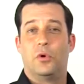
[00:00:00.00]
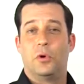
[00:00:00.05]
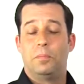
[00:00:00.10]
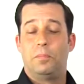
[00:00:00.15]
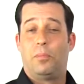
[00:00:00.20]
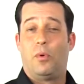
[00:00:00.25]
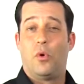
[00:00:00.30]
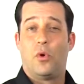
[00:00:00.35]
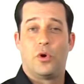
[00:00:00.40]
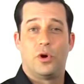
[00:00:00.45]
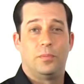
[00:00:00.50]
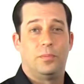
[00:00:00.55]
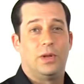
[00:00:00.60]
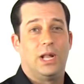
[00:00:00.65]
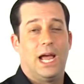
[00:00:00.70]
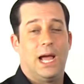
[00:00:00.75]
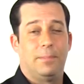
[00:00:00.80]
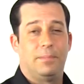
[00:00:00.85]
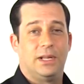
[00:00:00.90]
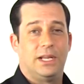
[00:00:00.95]
or
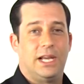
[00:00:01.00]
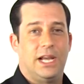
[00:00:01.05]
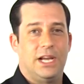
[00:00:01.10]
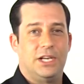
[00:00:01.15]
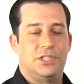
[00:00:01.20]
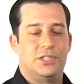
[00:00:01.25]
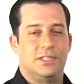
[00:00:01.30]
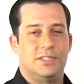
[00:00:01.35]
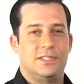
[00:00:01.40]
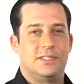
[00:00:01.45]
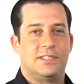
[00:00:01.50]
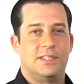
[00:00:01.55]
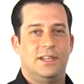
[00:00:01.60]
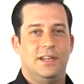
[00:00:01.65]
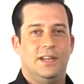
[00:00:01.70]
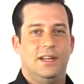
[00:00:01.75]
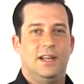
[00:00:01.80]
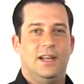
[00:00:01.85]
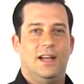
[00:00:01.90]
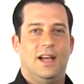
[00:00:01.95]
portable applications.
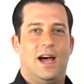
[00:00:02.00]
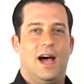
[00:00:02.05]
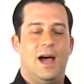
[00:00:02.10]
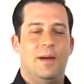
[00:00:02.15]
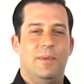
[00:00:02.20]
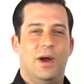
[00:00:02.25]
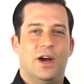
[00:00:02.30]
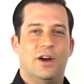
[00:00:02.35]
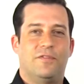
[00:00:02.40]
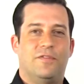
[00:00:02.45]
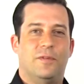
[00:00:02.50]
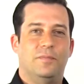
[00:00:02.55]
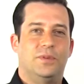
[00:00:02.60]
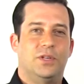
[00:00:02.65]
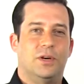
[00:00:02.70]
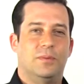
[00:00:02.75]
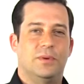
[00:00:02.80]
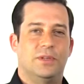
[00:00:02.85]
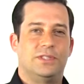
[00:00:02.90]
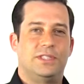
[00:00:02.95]
I'm Eric from
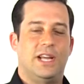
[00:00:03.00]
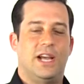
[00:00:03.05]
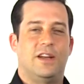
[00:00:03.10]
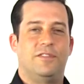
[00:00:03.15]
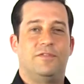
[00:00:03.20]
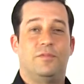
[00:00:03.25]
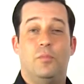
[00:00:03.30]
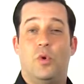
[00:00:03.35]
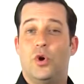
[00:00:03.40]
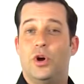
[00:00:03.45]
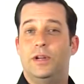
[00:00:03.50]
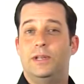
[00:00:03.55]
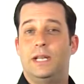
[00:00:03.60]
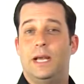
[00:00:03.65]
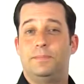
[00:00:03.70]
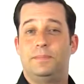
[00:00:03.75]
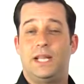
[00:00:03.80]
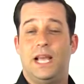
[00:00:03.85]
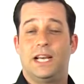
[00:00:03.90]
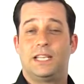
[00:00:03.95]
TurboSound. For more
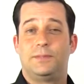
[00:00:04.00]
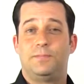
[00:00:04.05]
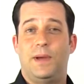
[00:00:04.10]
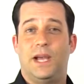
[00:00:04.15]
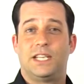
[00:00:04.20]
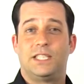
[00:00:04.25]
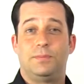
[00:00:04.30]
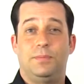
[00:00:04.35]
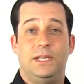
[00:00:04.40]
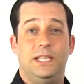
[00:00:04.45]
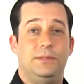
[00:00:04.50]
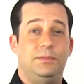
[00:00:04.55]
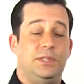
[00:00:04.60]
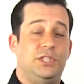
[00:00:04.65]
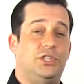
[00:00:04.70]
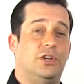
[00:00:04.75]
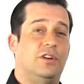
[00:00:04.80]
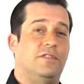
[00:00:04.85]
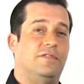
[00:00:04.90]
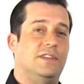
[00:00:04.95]
in-depth tech specs, please be
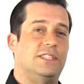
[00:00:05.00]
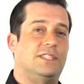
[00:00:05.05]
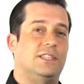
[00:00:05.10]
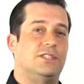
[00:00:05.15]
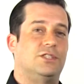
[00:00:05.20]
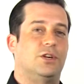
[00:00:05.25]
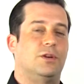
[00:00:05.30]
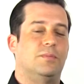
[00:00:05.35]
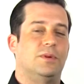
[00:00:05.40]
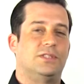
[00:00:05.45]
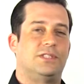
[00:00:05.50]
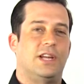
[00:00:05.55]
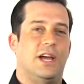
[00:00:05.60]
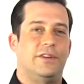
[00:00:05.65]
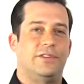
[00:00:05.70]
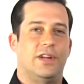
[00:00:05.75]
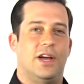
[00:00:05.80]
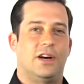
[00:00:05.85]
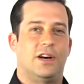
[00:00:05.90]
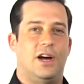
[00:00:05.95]
sure to visit
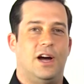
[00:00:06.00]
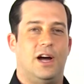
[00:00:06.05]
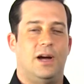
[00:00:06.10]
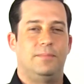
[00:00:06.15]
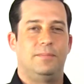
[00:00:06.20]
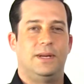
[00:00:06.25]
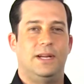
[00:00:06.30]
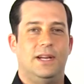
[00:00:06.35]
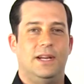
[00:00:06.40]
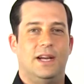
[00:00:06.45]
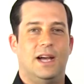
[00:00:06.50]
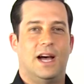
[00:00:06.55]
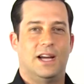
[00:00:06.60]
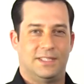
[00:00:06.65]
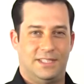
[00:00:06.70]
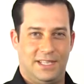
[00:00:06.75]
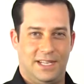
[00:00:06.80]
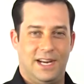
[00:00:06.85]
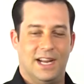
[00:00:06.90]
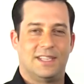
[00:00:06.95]
turbosound.com. I'll
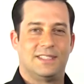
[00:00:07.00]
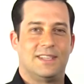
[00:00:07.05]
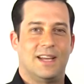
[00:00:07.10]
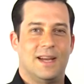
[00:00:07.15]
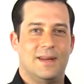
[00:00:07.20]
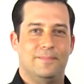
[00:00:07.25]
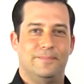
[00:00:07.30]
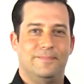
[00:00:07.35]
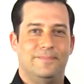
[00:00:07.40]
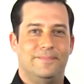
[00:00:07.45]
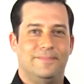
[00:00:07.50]
see you next time.